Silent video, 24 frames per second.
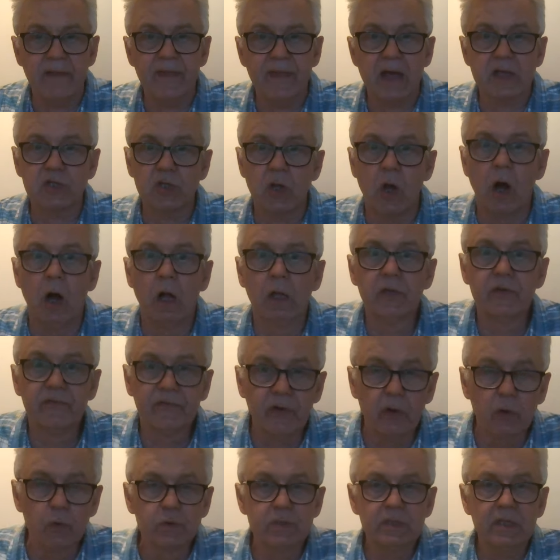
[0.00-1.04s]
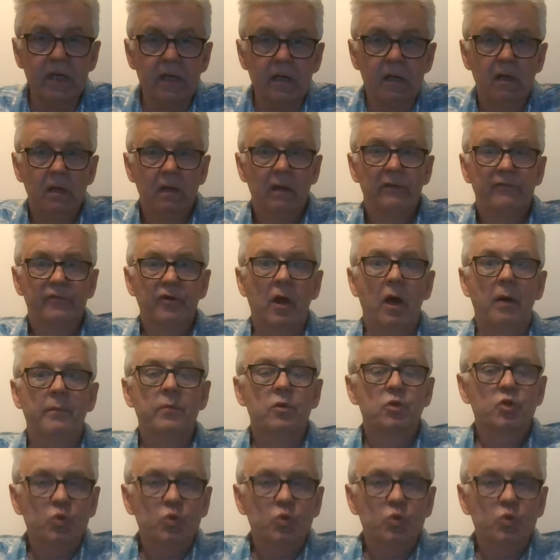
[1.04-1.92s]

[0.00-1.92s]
That's all the voting from